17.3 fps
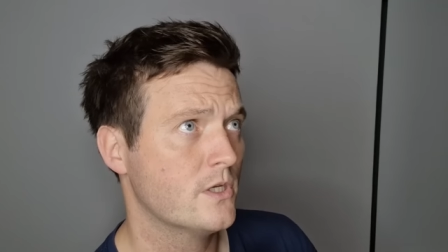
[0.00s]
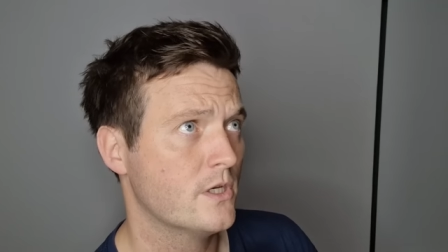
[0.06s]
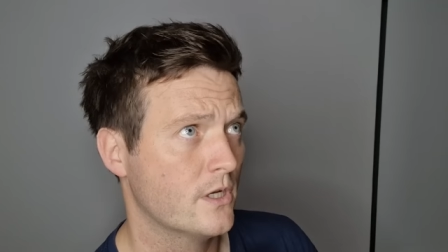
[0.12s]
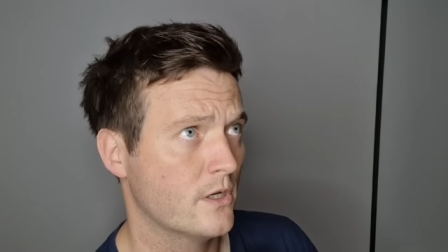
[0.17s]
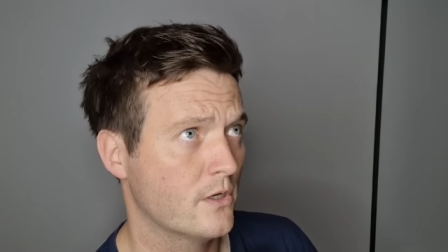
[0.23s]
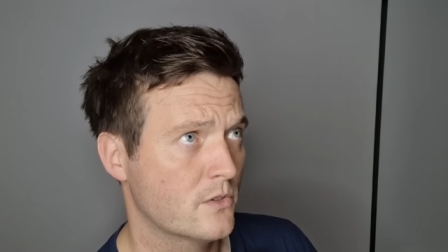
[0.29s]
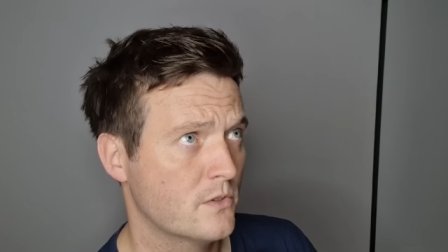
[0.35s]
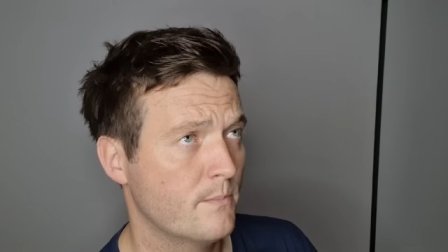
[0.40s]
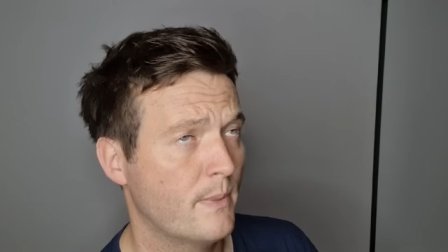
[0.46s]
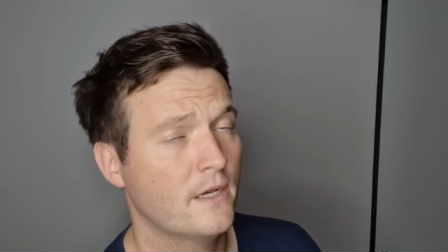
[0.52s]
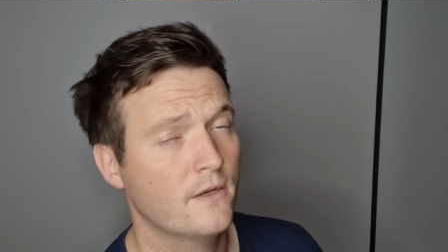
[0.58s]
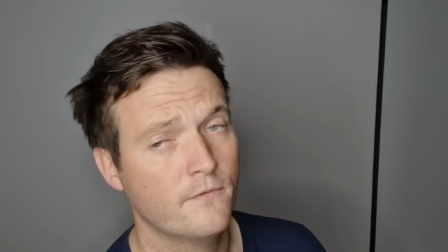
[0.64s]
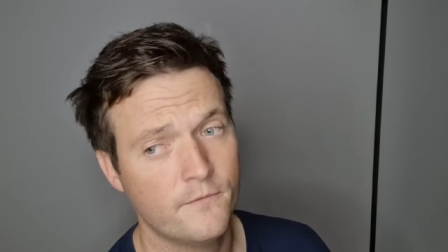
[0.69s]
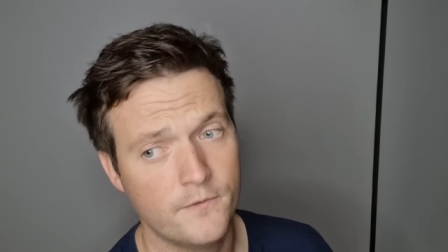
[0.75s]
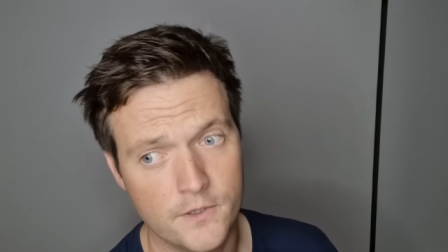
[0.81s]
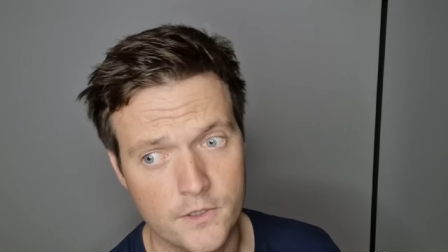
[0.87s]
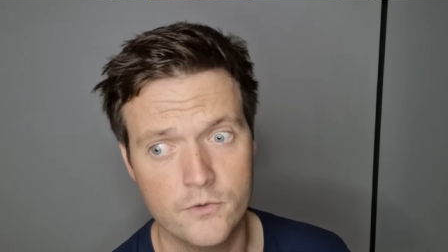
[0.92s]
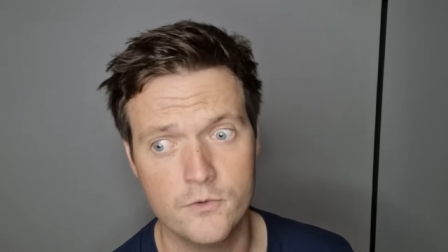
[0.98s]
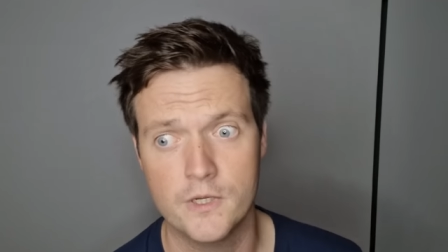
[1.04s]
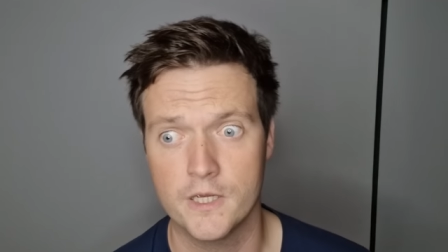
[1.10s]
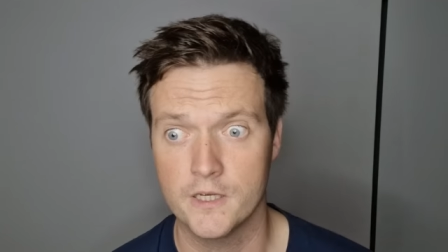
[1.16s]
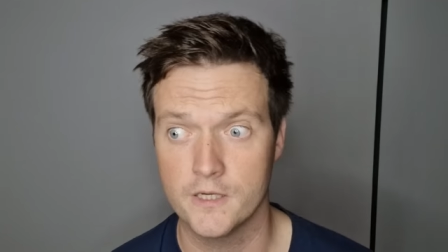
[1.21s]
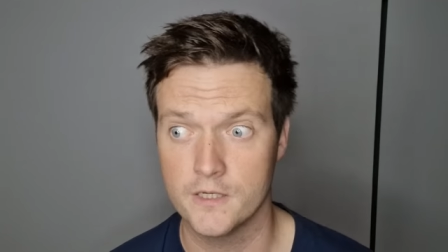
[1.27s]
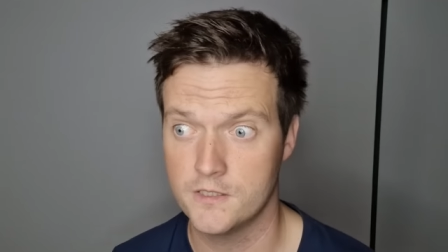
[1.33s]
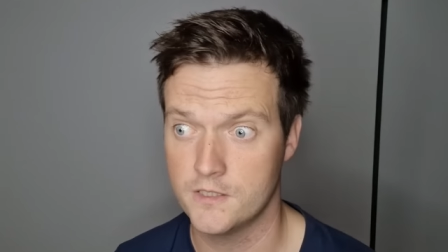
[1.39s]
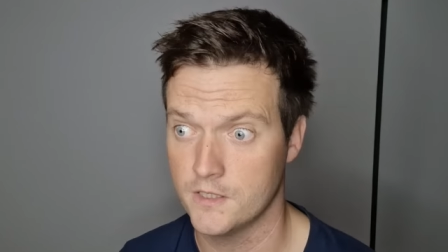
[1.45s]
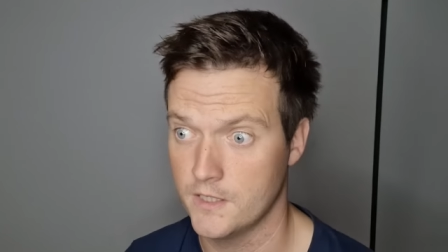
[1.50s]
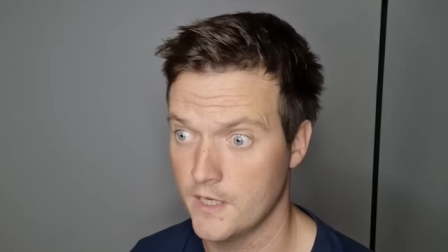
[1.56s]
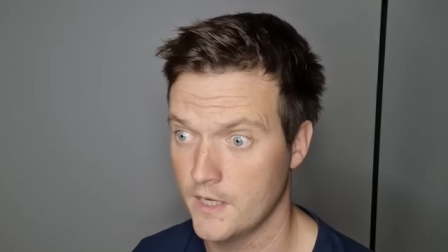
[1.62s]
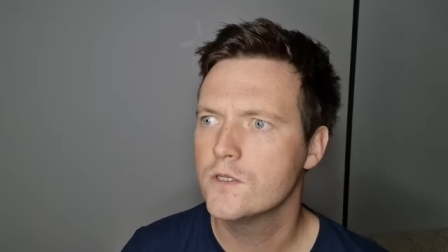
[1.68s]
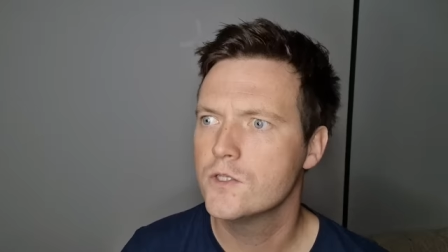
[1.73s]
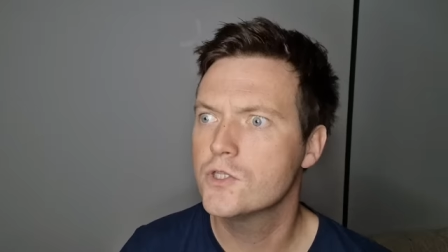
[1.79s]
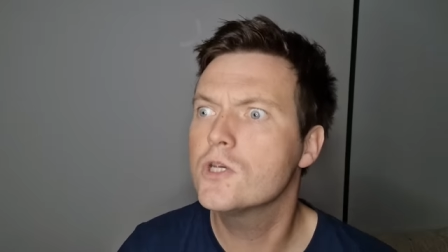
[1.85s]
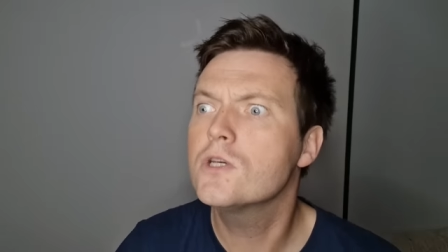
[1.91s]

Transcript: you know, spent a few days together.